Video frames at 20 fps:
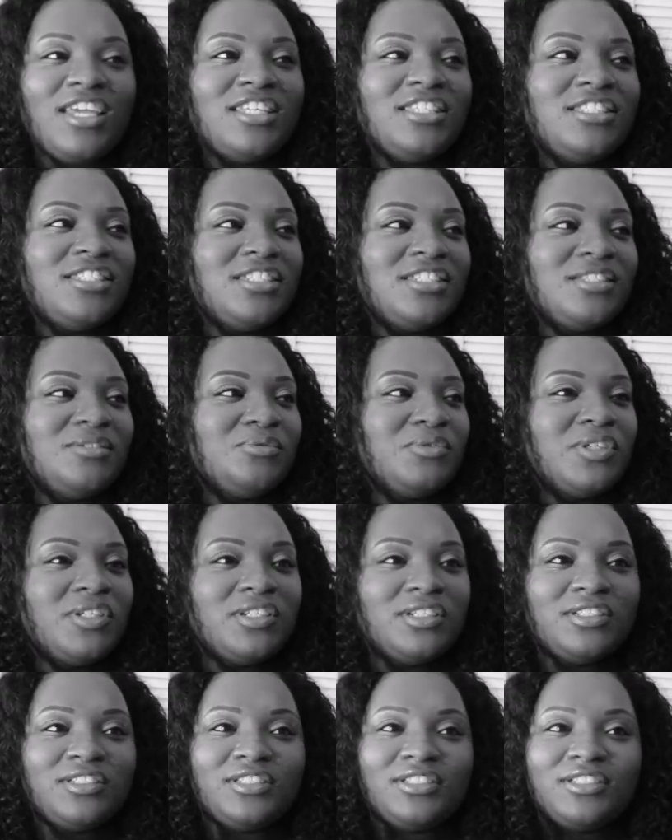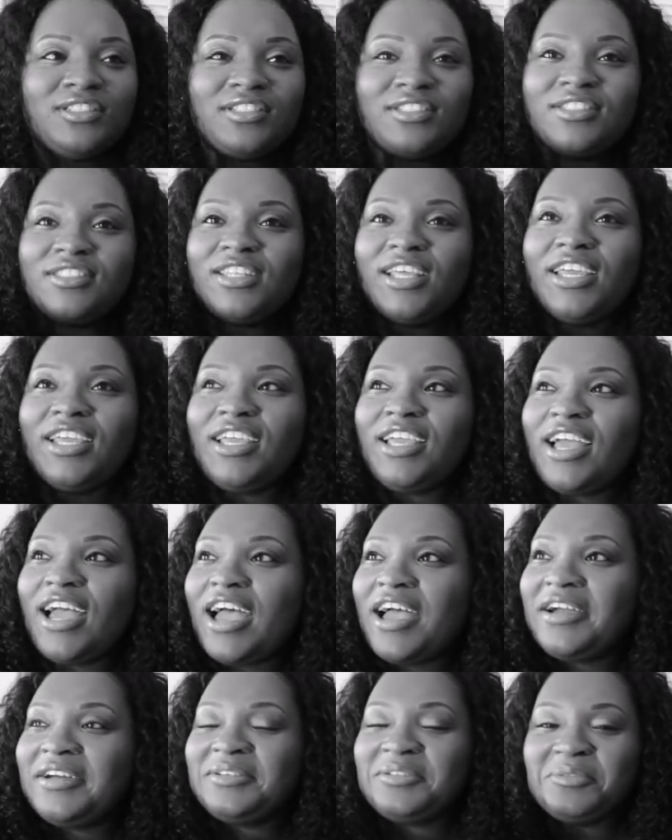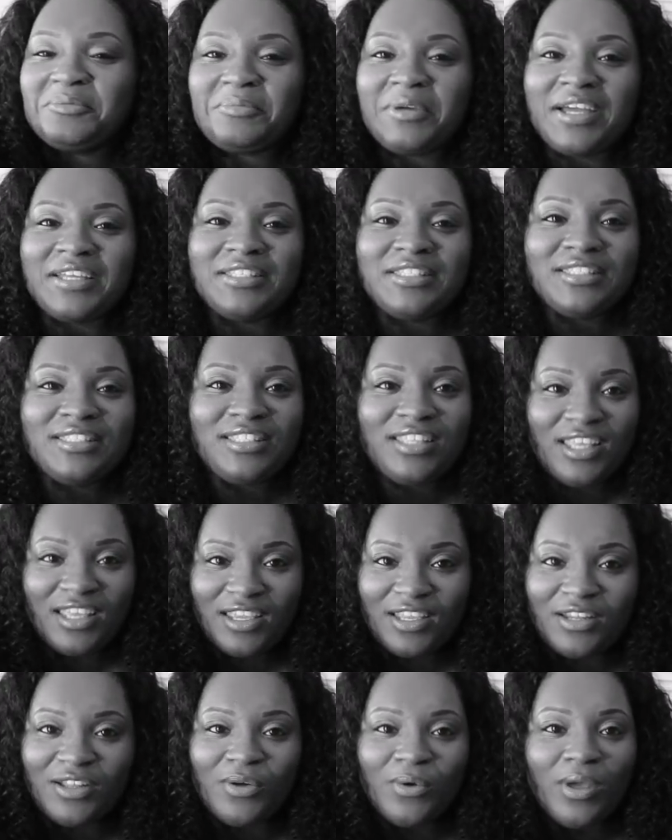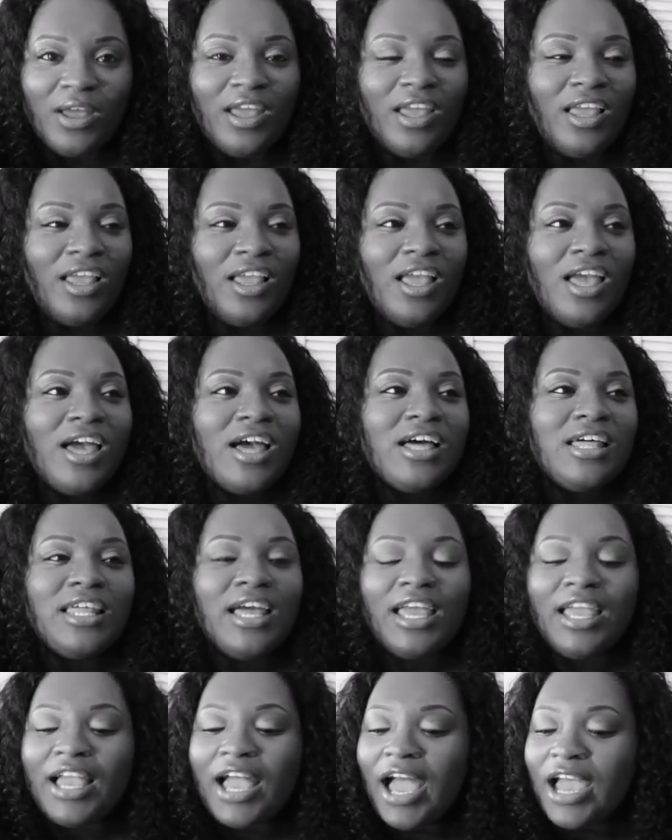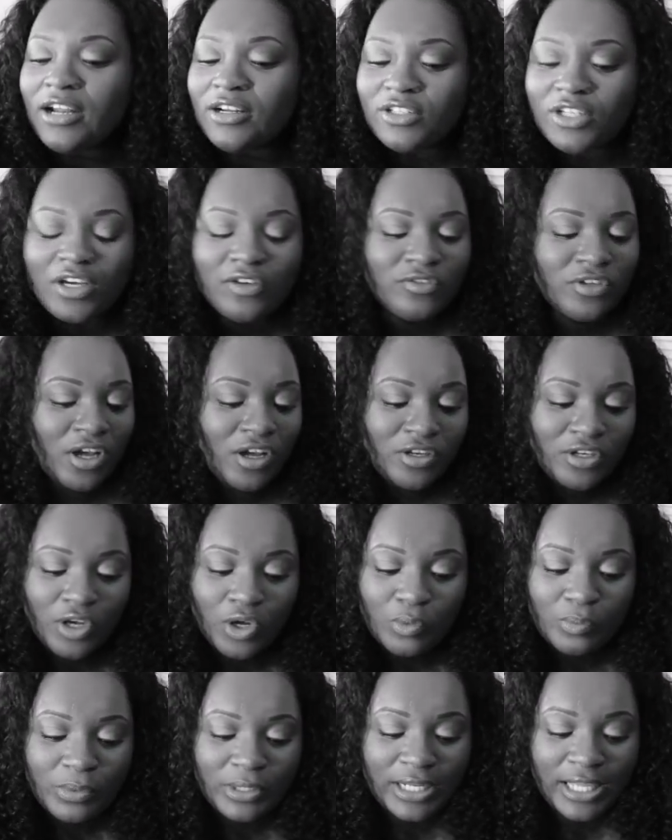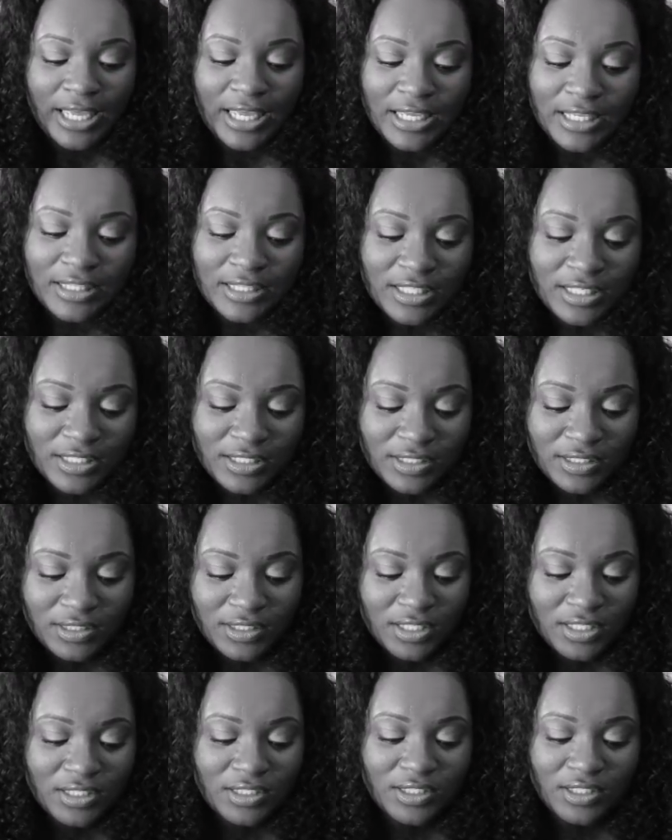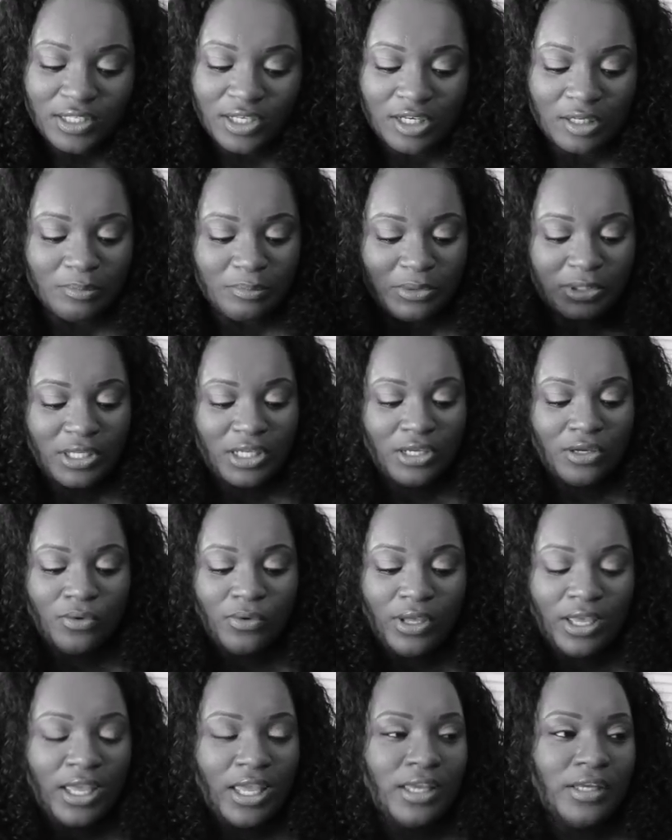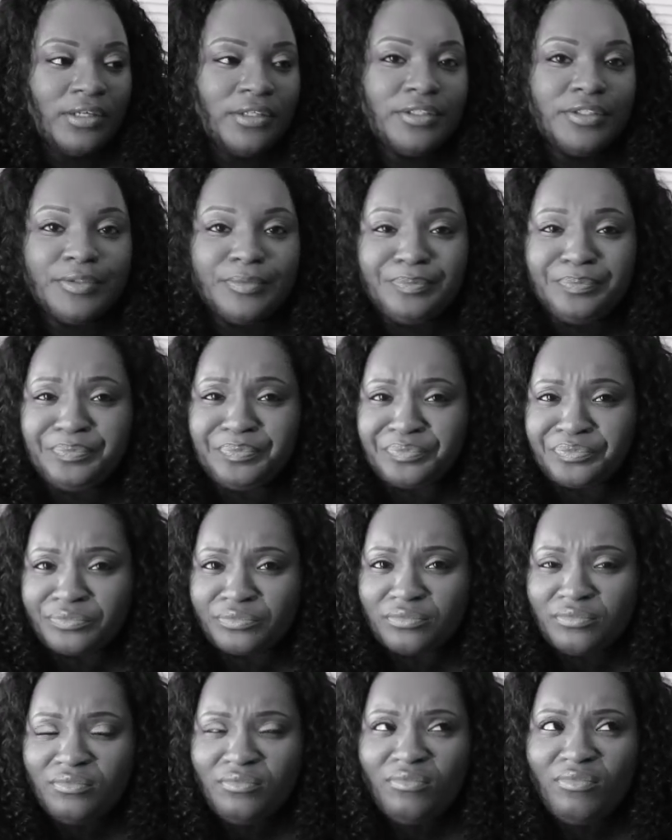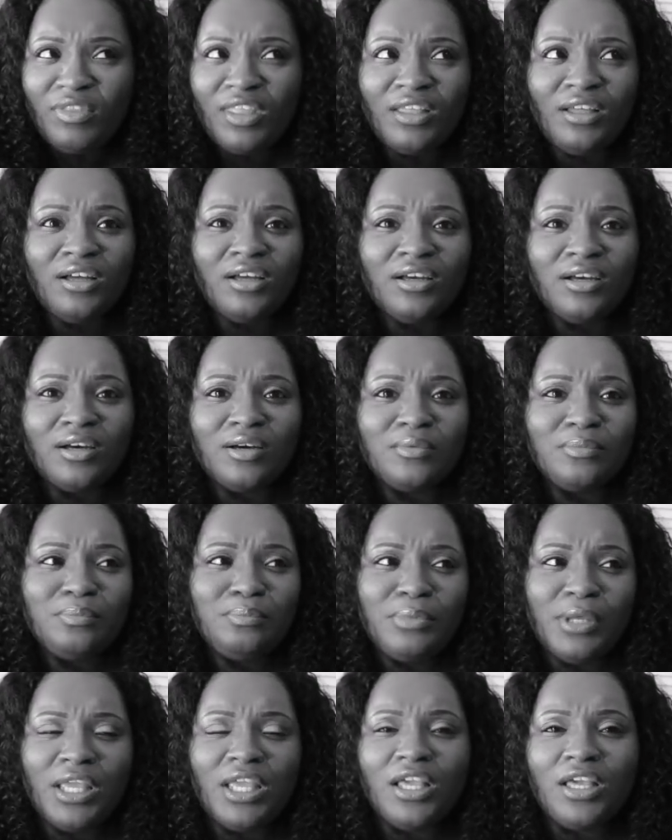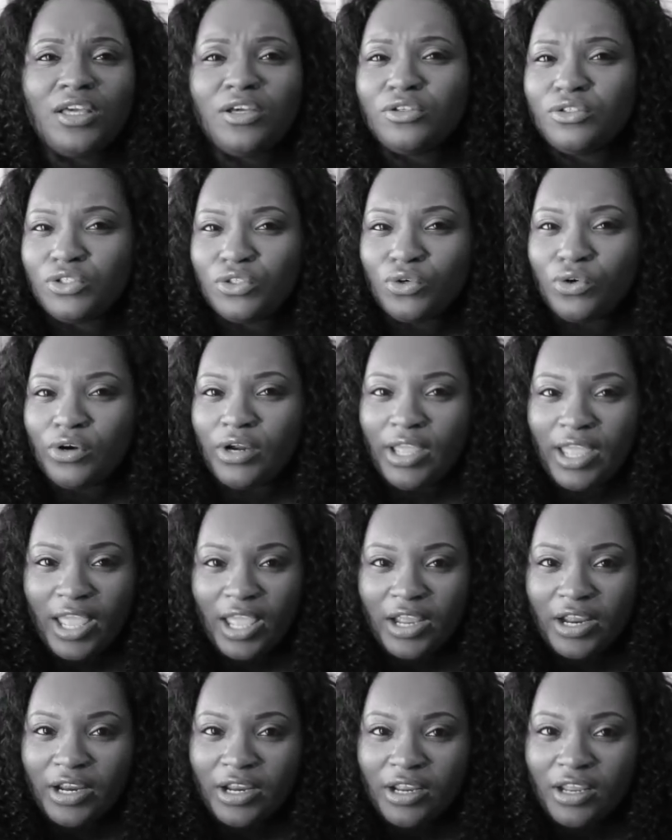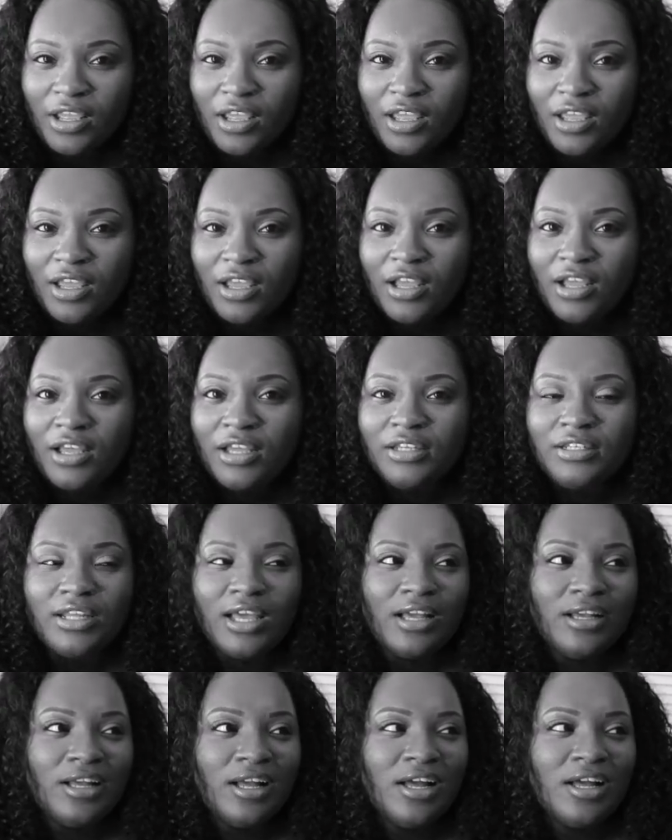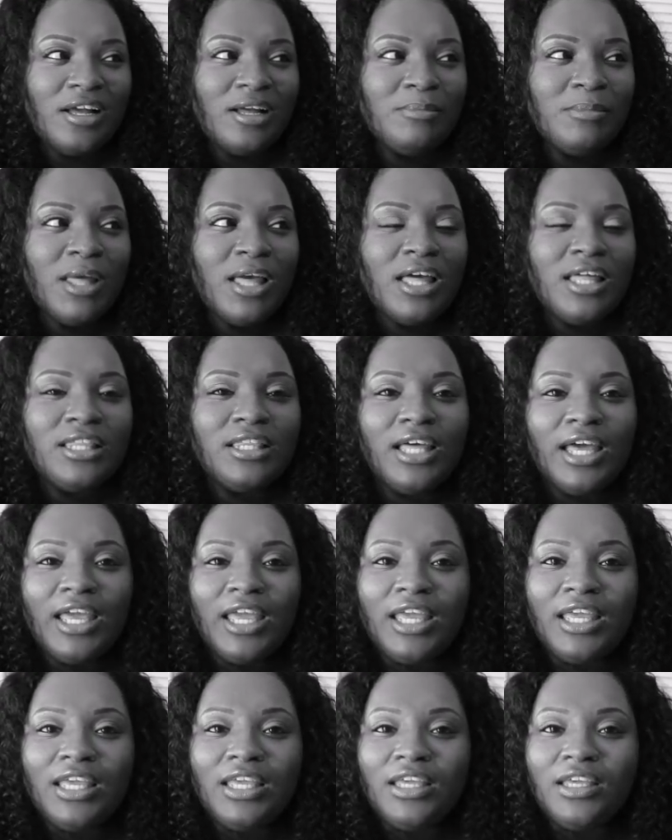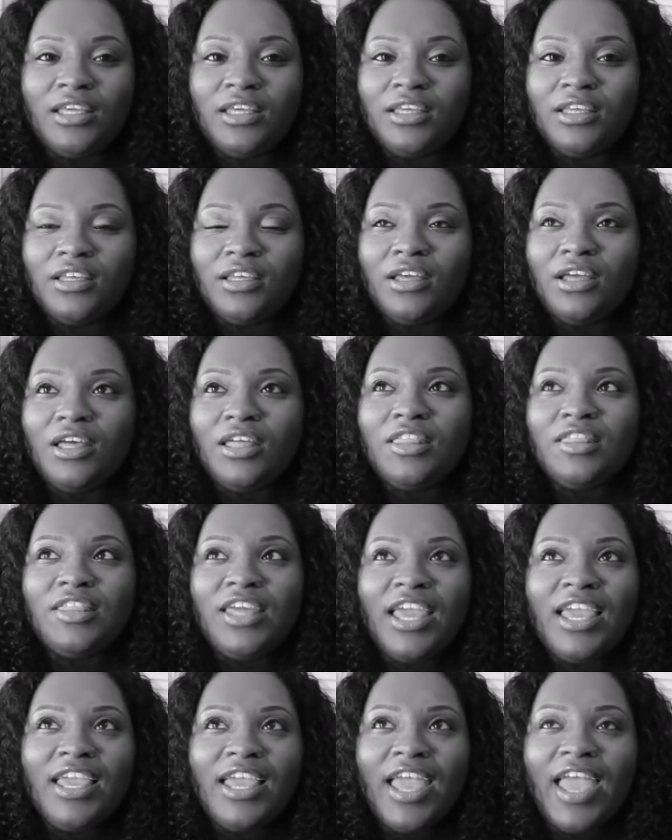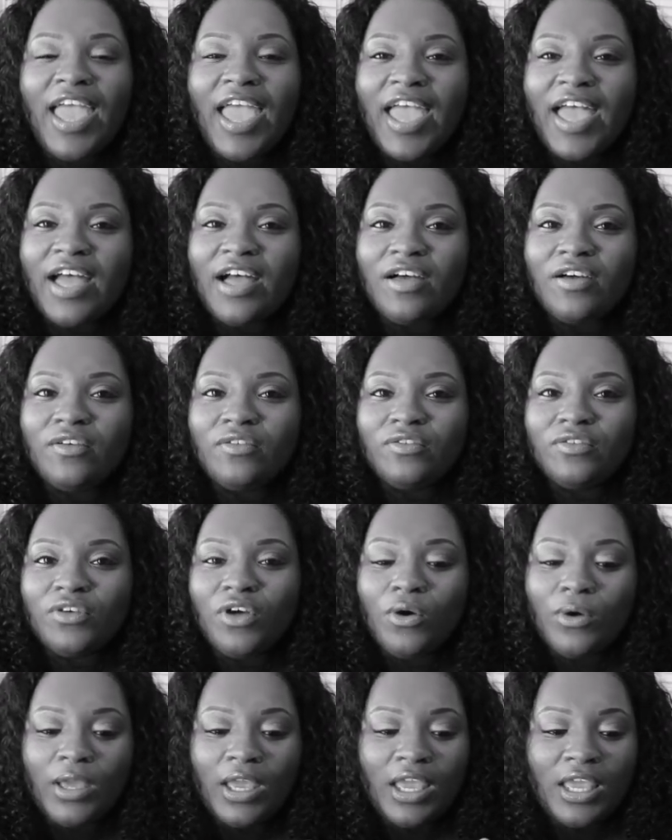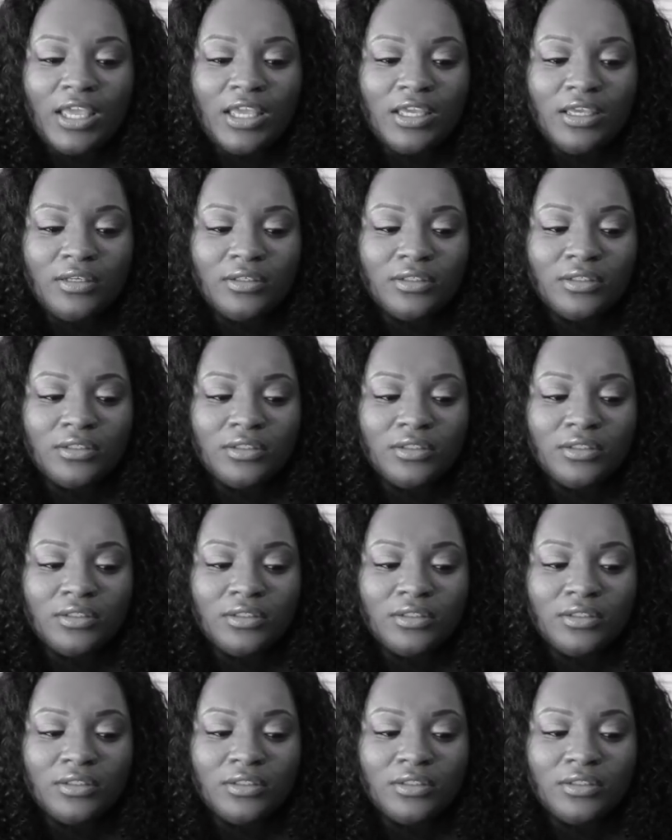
it just really just like got under my skin, okay? Like I don't know if y'all know, but like this this company, okay, um uh pink couture Hair, dot com. like they have okay